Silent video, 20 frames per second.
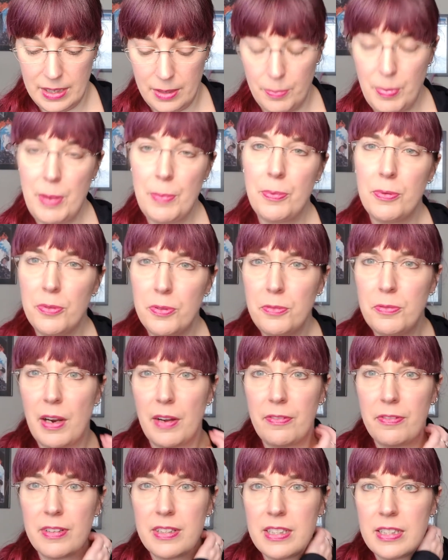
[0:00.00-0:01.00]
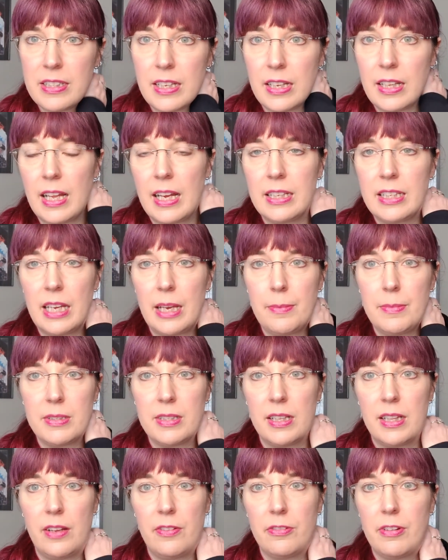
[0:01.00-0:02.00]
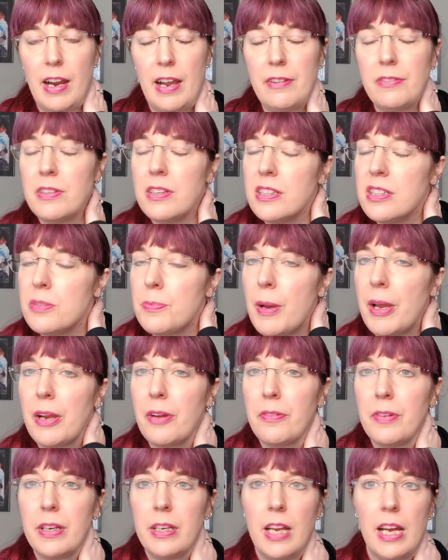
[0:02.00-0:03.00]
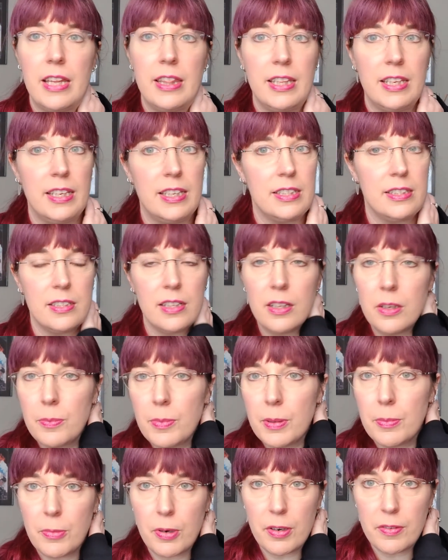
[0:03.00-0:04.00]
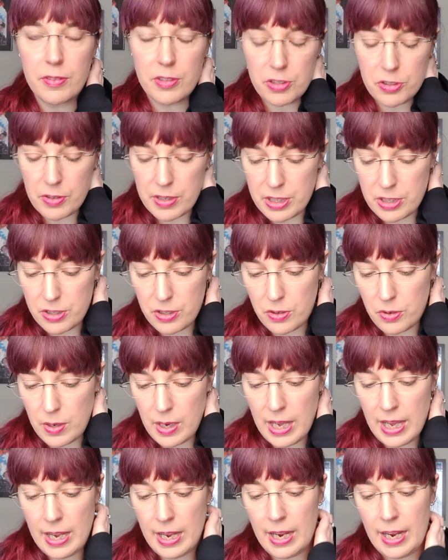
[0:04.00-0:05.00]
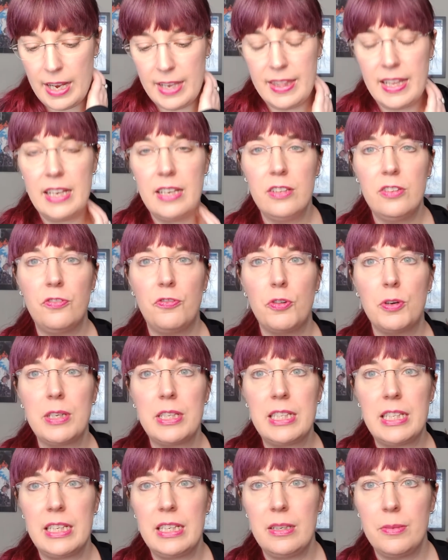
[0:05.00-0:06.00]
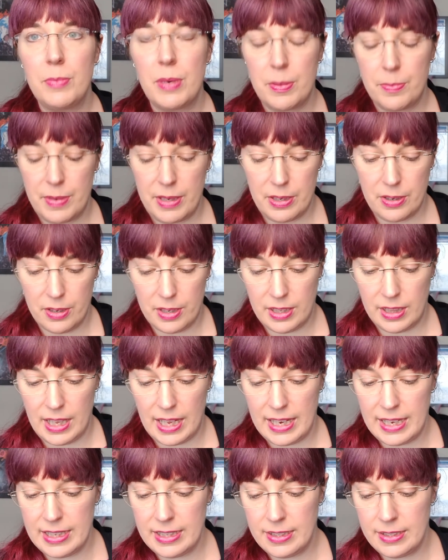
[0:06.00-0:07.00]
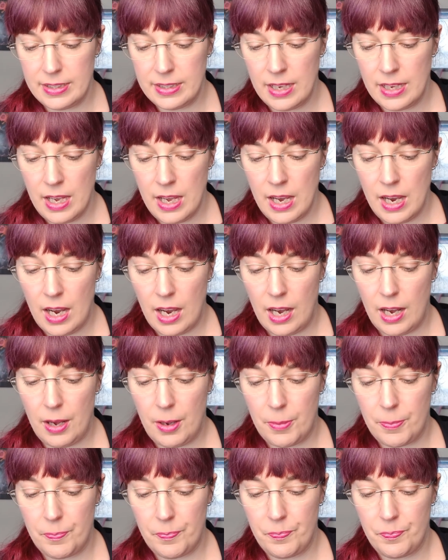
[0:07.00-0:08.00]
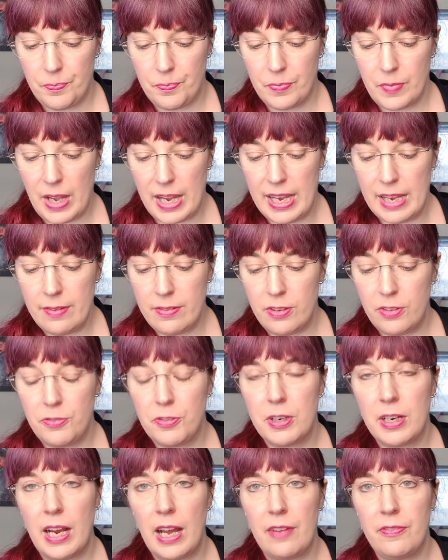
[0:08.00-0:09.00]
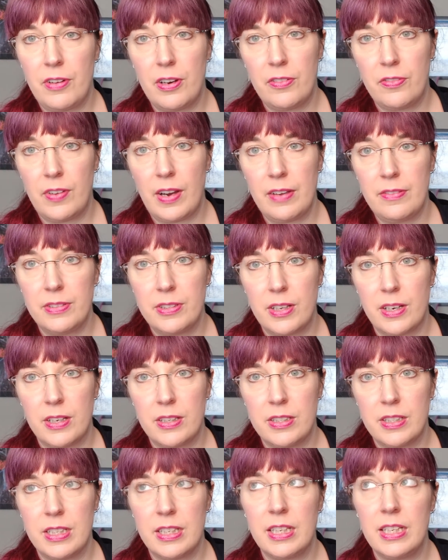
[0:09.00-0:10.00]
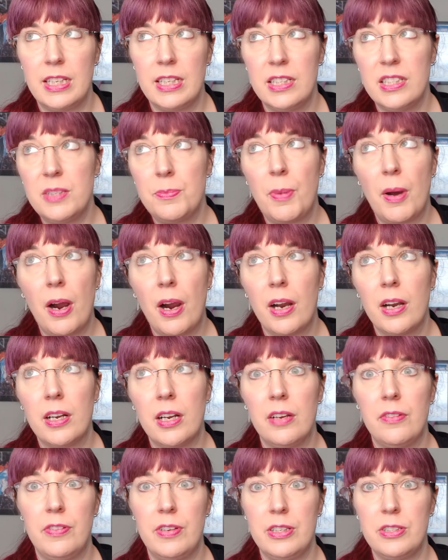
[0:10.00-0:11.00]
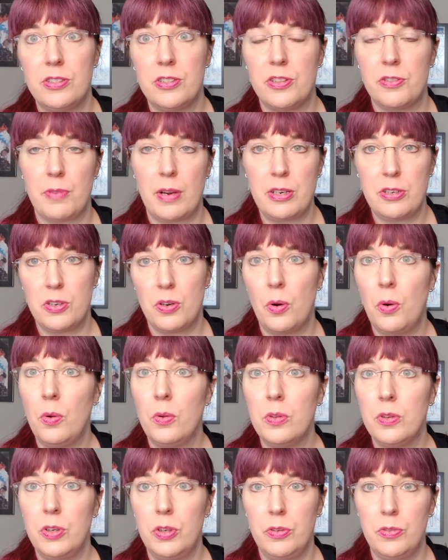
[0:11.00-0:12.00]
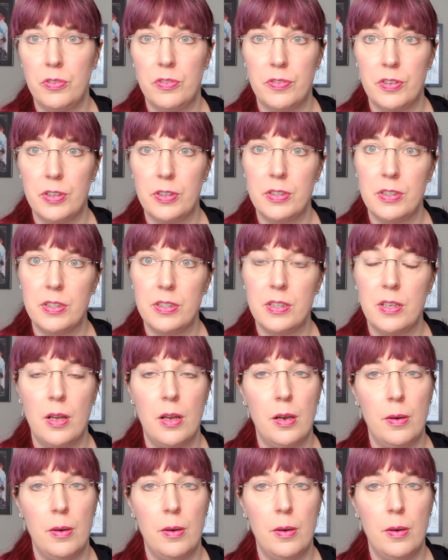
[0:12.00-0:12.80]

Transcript: people do reference it a lot of times as a Lovecraft inspired read. I think it's a little bit more of a stretch though, and that is 14 by Peter Clines. I give this 4.5 out of 5 stars, and it is part of his Threshold universe